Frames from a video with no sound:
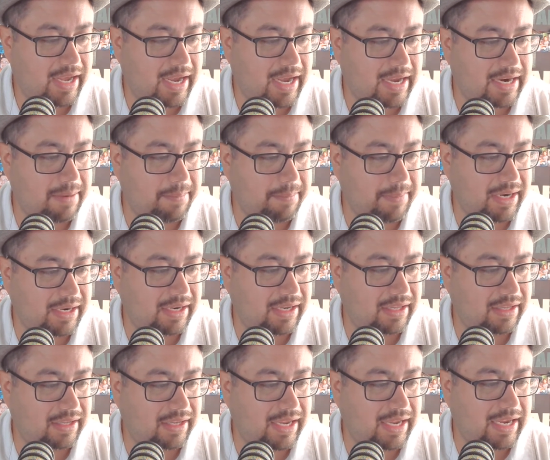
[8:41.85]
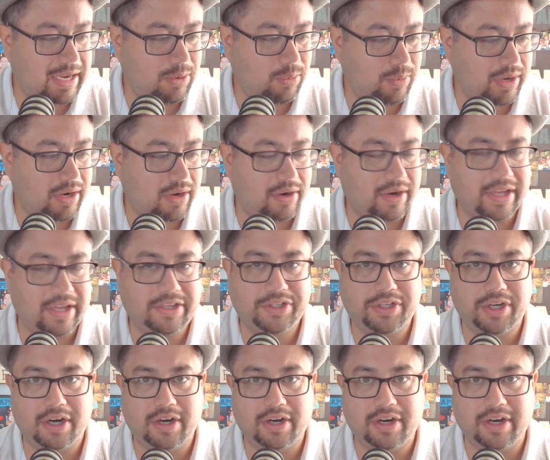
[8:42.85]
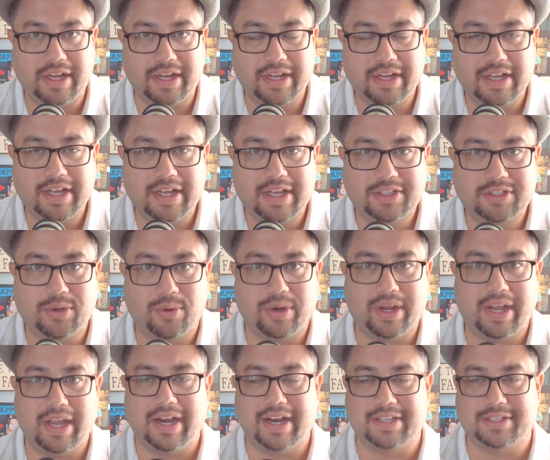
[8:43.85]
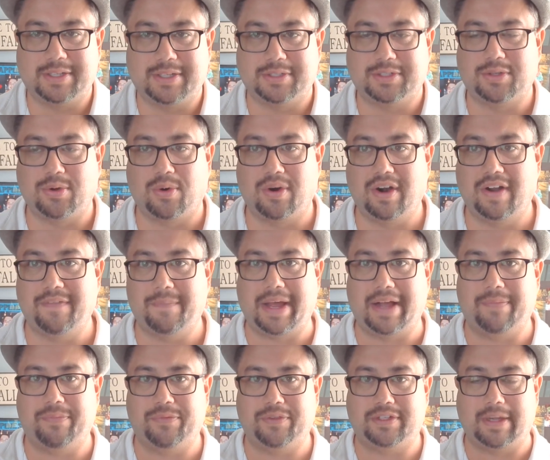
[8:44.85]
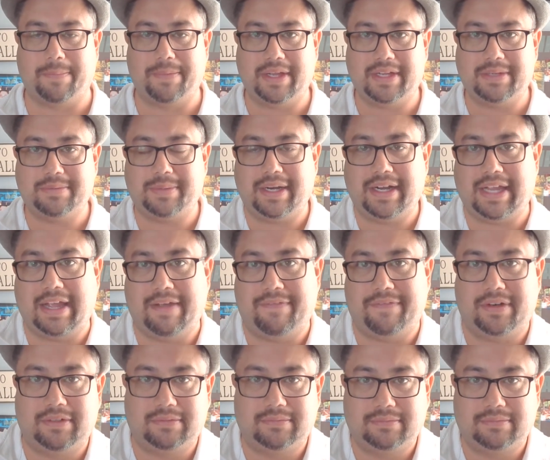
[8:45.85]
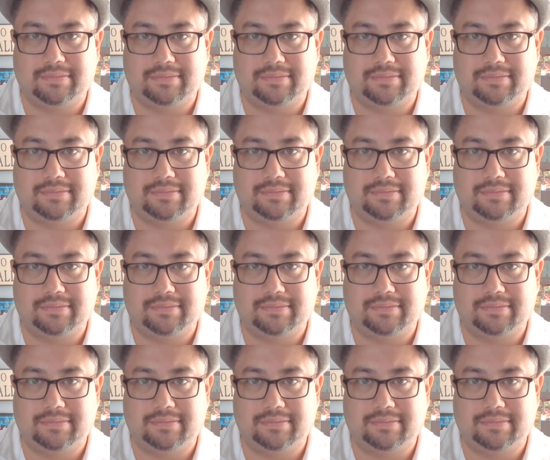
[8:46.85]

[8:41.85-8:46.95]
And immediately he went on a journey. So again, it's a story about something's been given.